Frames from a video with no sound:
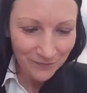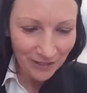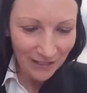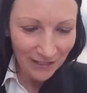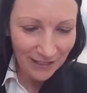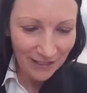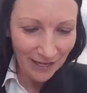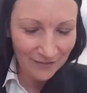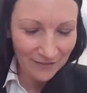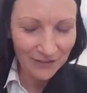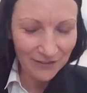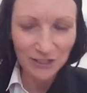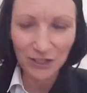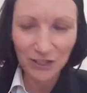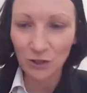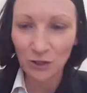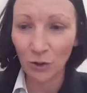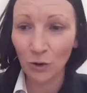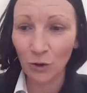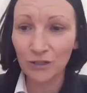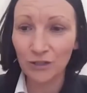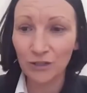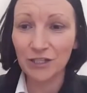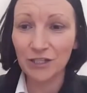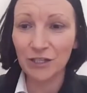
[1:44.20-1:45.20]
get the
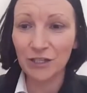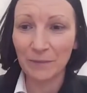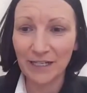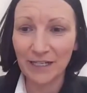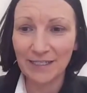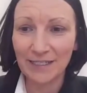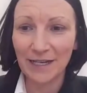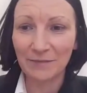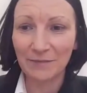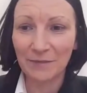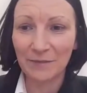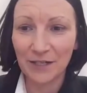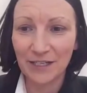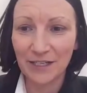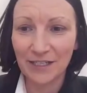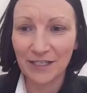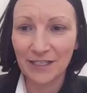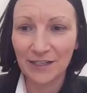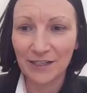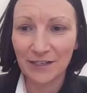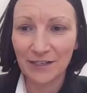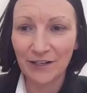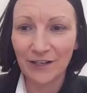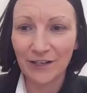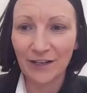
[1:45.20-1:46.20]
scores to be accepted
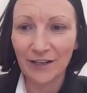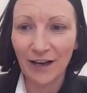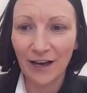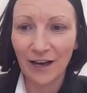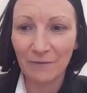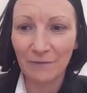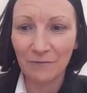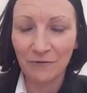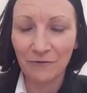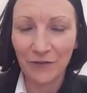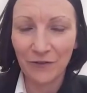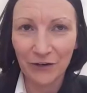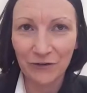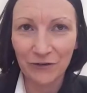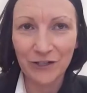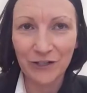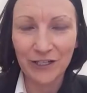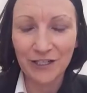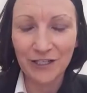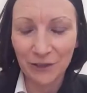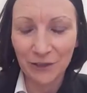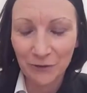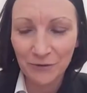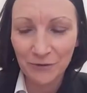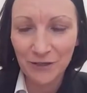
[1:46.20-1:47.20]
into veterinary
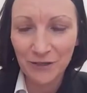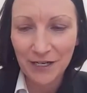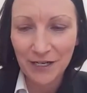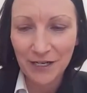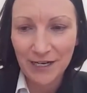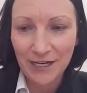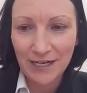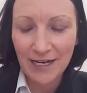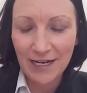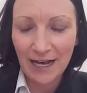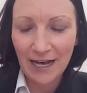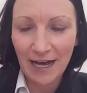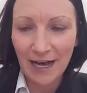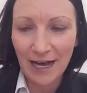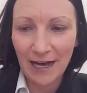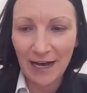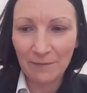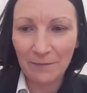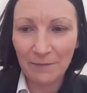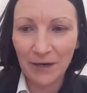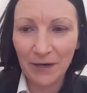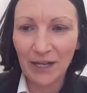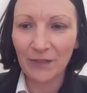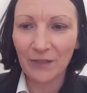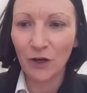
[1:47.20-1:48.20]
school.
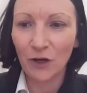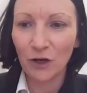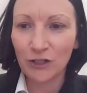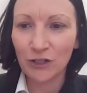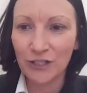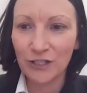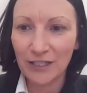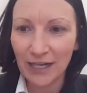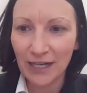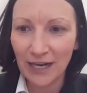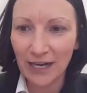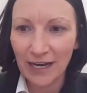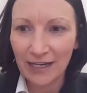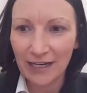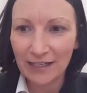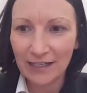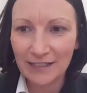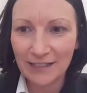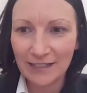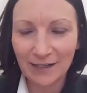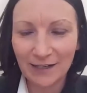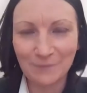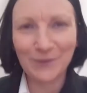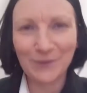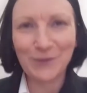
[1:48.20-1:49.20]
But in those
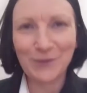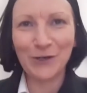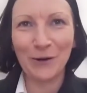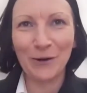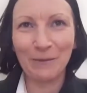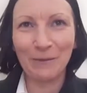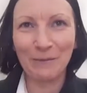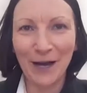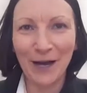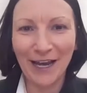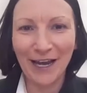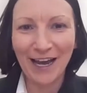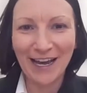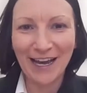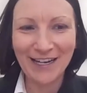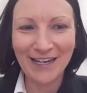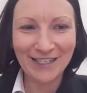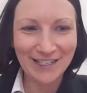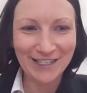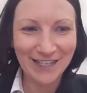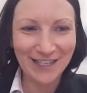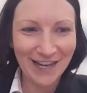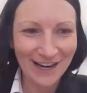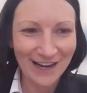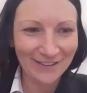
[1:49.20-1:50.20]
days, and I'm showing my
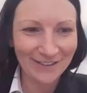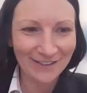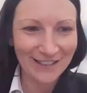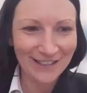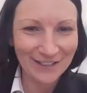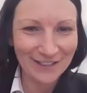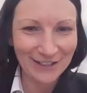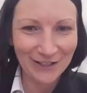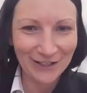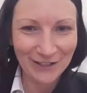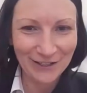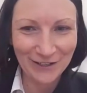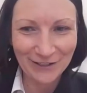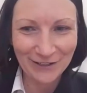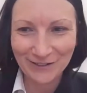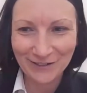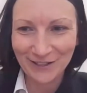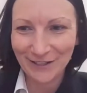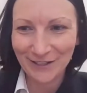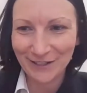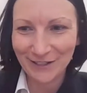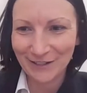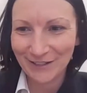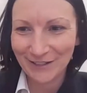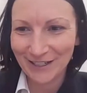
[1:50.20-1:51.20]
age now, Antonio, in
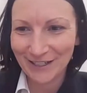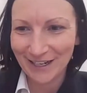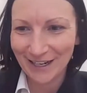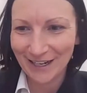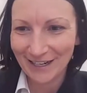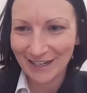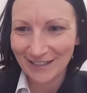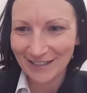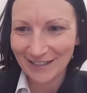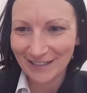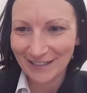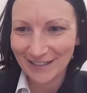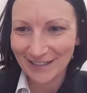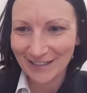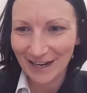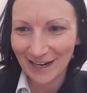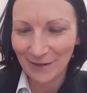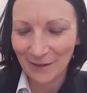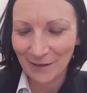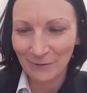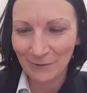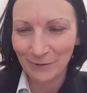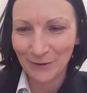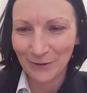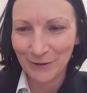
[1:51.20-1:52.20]
those days
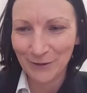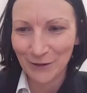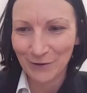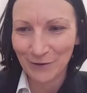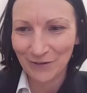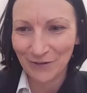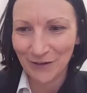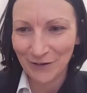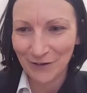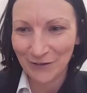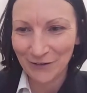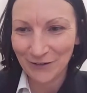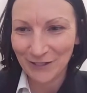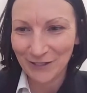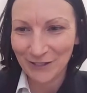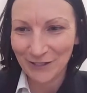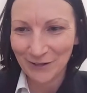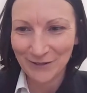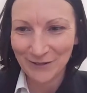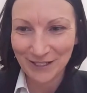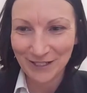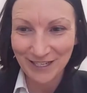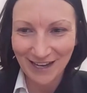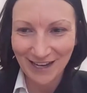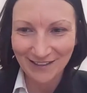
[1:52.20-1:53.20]
there was no veterinary
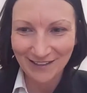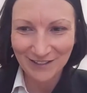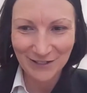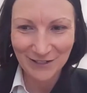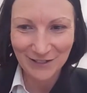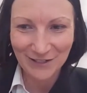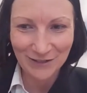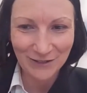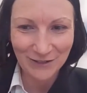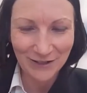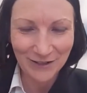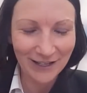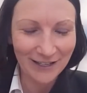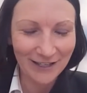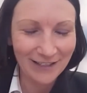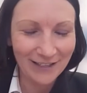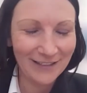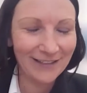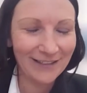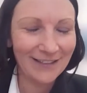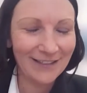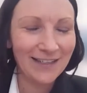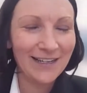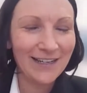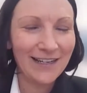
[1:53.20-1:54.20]
school in South
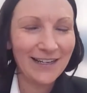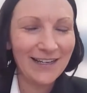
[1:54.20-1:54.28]
Australia.